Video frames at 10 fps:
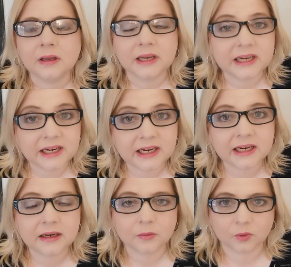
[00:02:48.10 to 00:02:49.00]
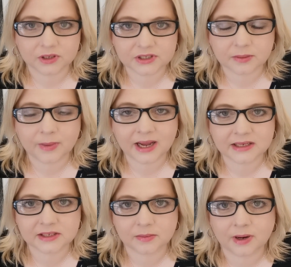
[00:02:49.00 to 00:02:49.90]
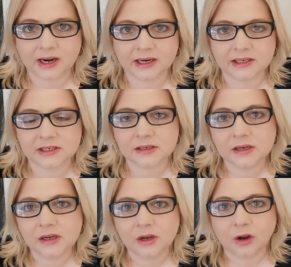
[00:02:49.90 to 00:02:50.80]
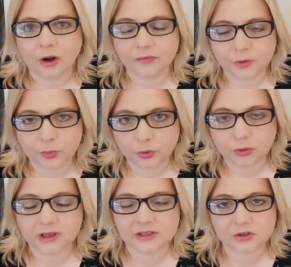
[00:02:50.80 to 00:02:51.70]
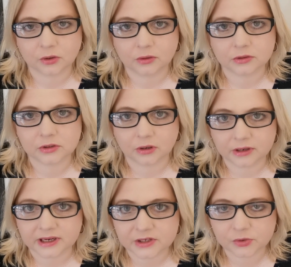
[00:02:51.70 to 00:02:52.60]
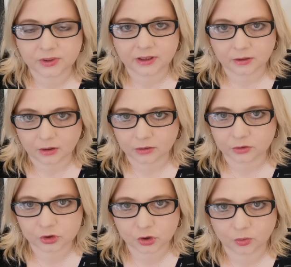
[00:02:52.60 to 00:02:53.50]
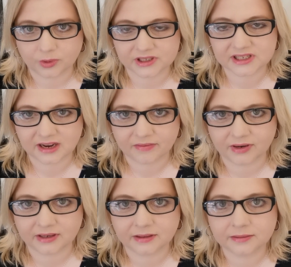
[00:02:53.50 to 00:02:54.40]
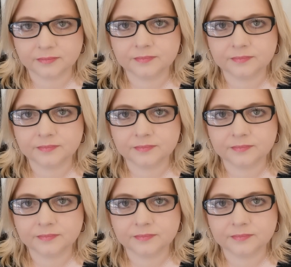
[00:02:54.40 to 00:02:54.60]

He was the mastermind of the brutal assault on Israel on October 7.